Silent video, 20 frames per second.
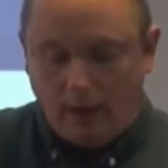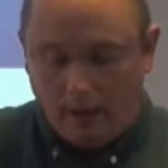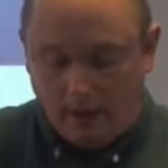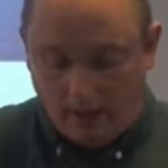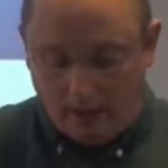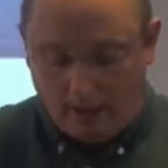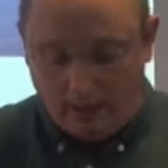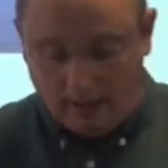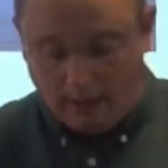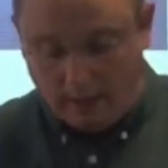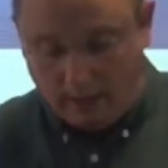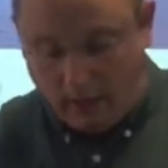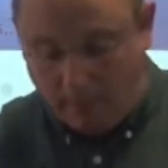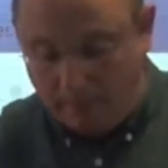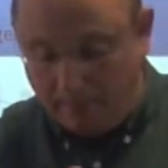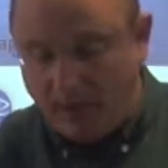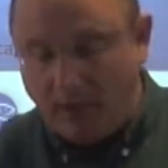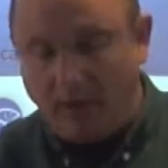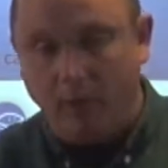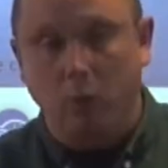
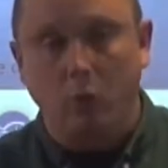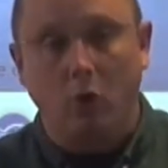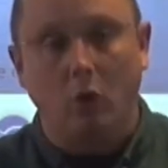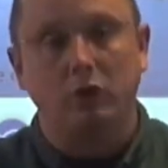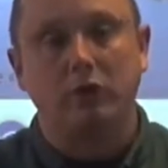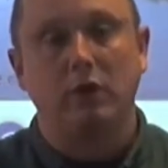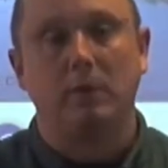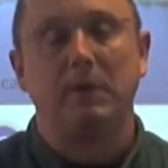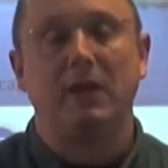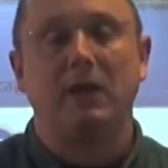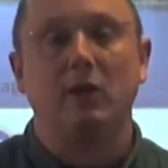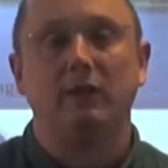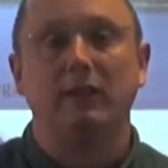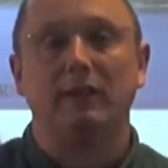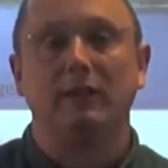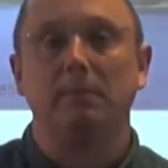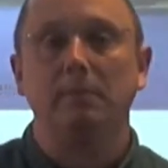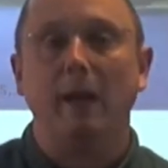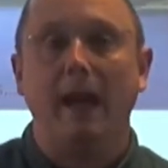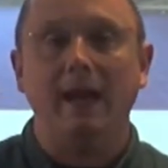above water because
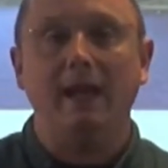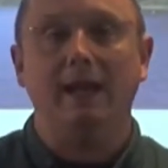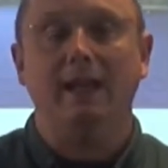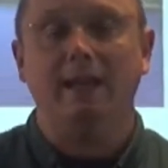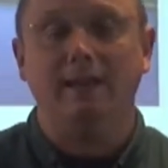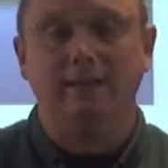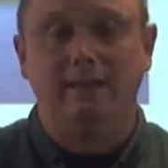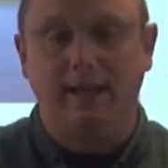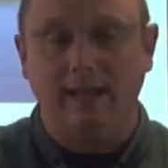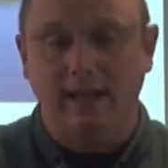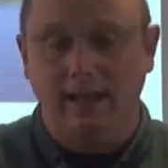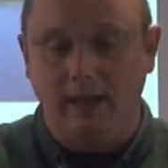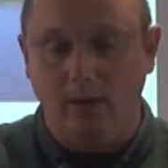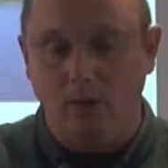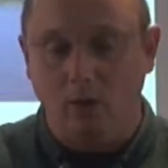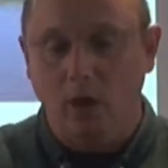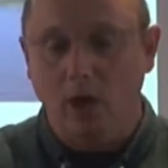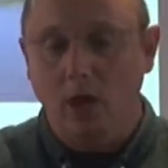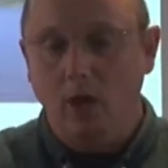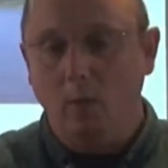it's mainly
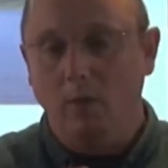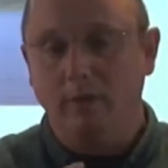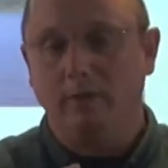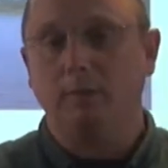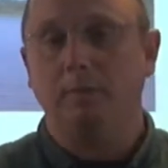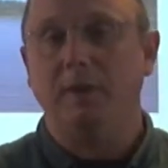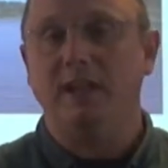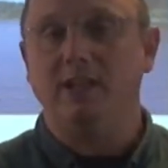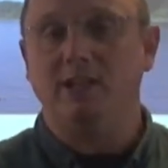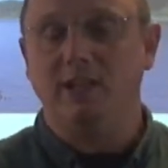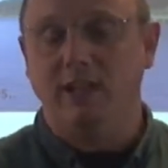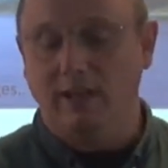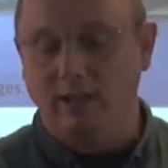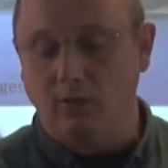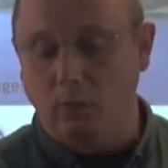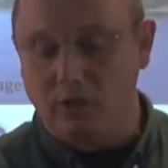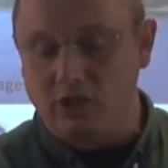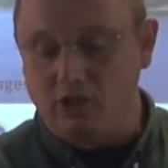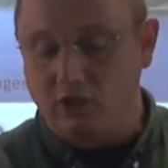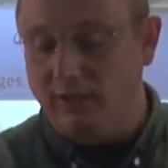dealing with
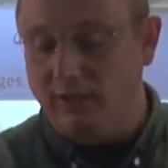species which